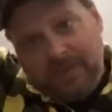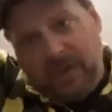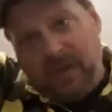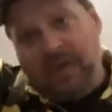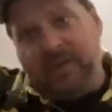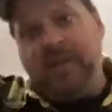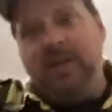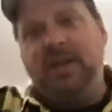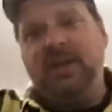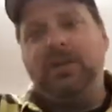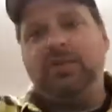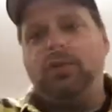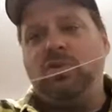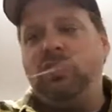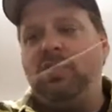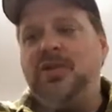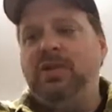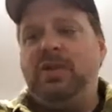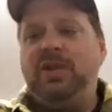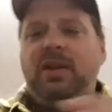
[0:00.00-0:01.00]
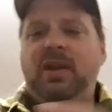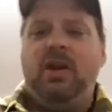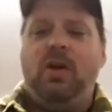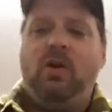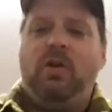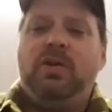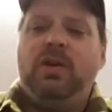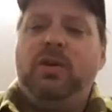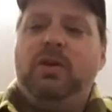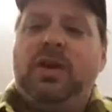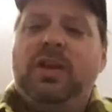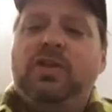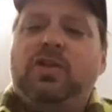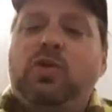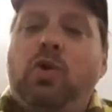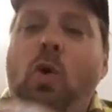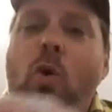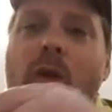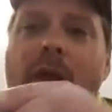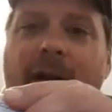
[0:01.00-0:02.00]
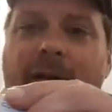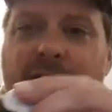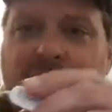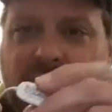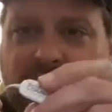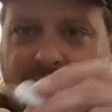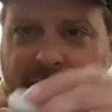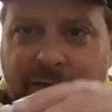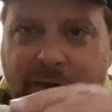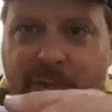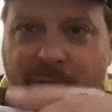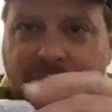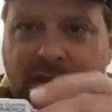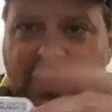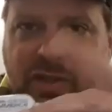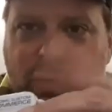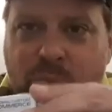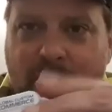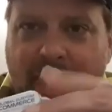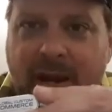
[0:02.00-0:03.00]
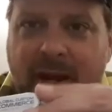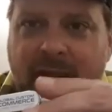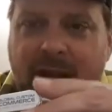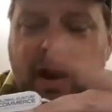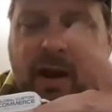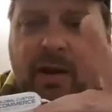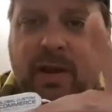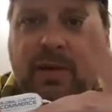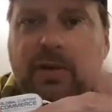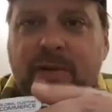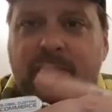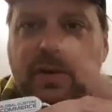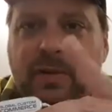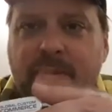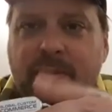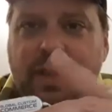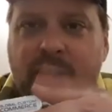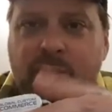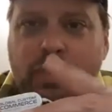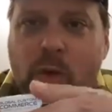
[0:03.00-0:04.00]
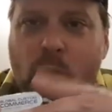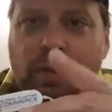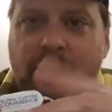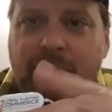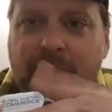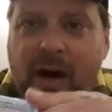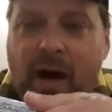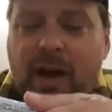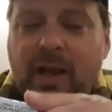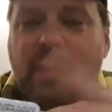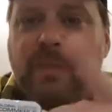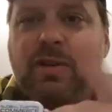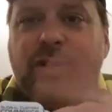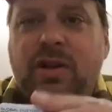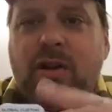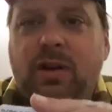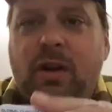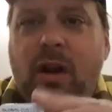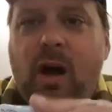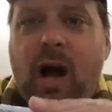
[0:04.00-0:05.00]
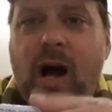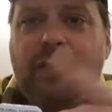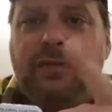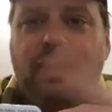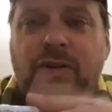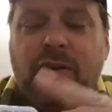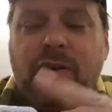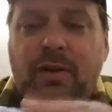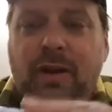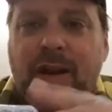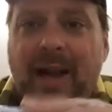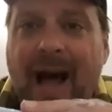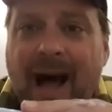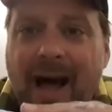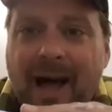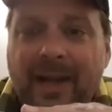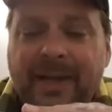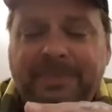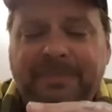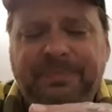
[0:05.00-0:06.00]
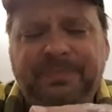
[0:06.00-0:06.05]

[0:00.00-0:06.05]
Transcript: you control everything from this right here. You control the volume, you turn it off, you turn it on.